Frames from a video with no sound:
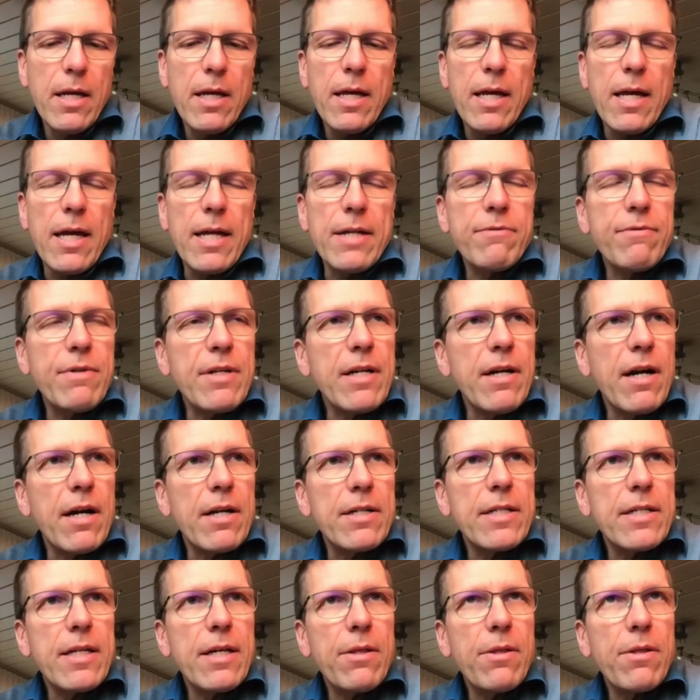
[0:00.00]
And
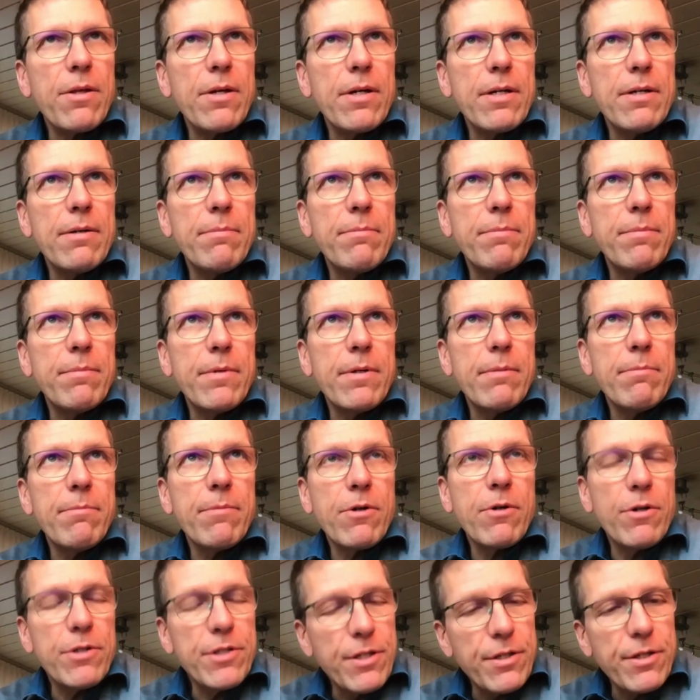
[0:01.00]
regarding the
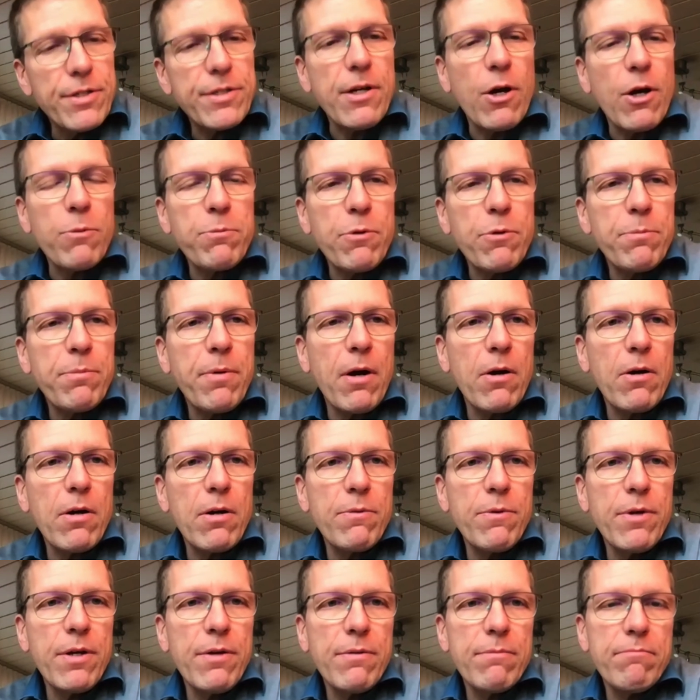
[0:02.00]
continuous output power,
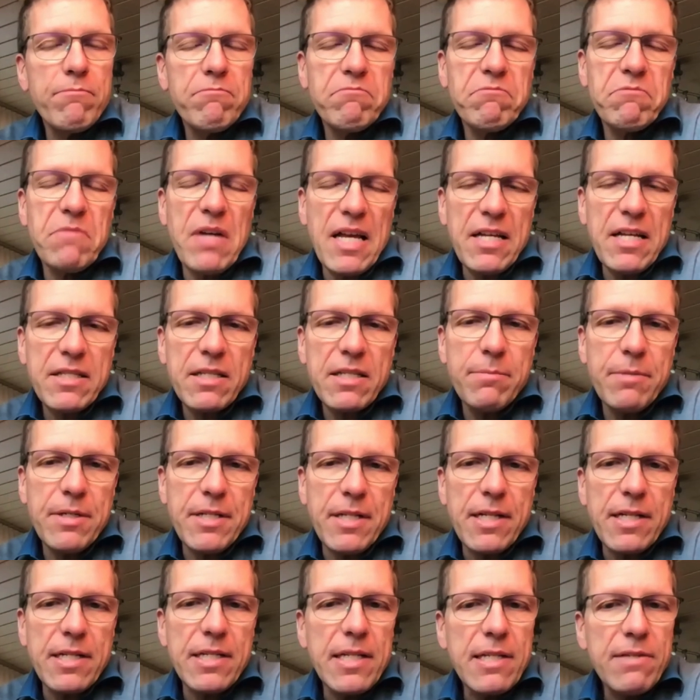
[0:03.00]
we estimate
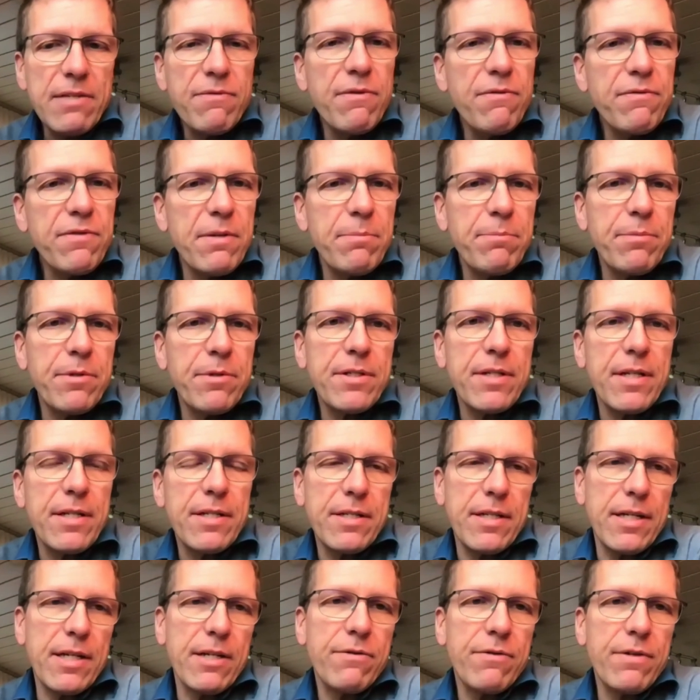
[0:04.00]
at least 50%
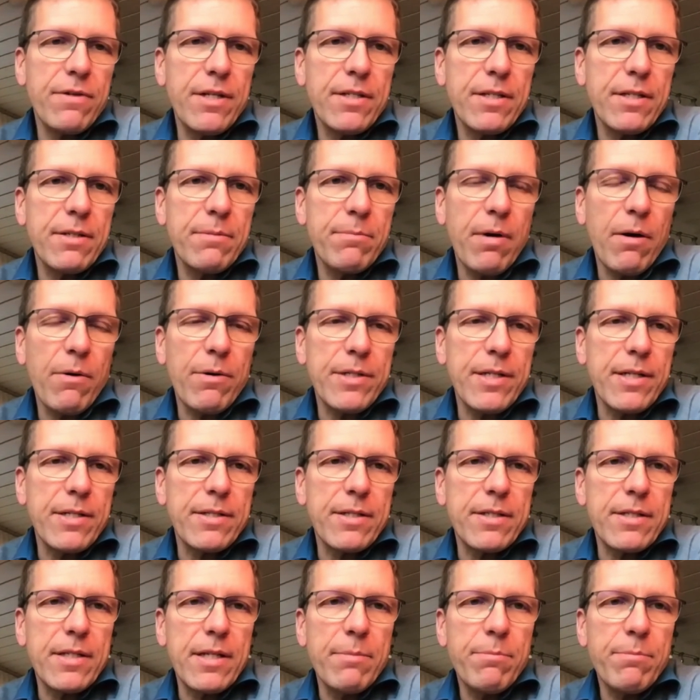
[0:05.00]
increase in power
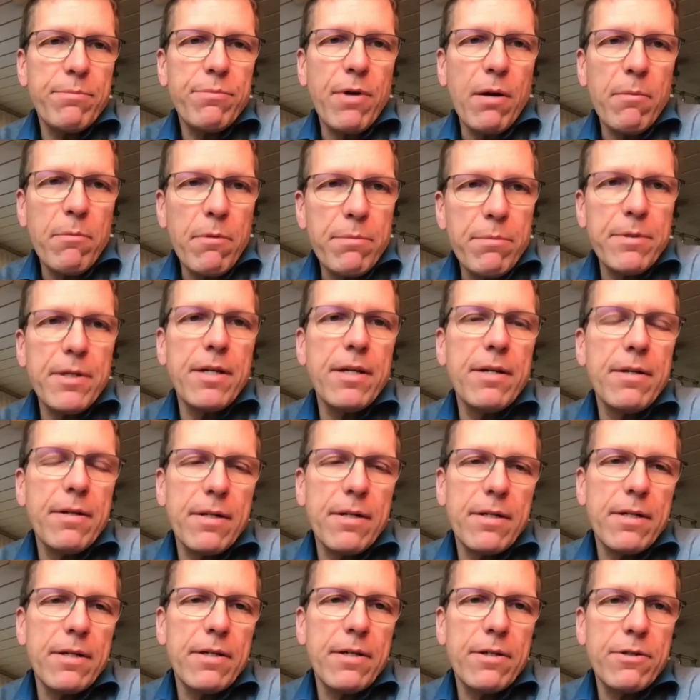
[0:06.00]
density, probably
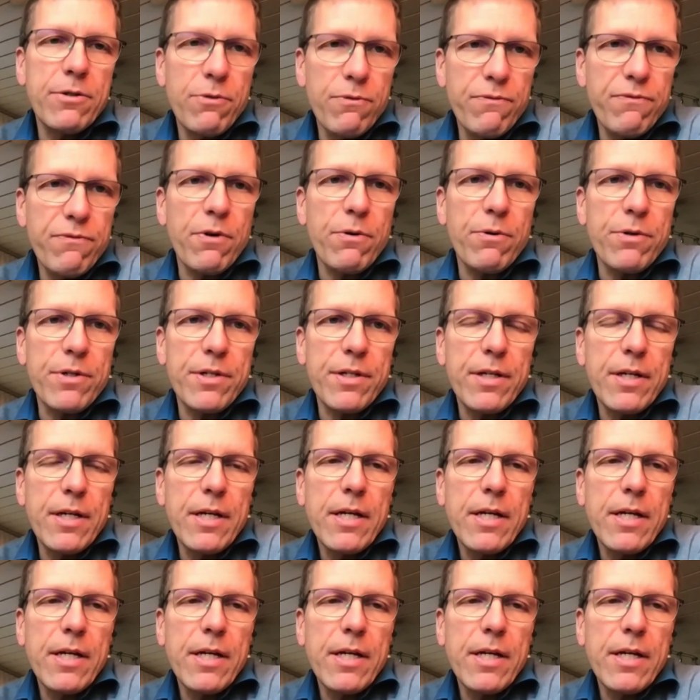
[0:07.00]
twofold.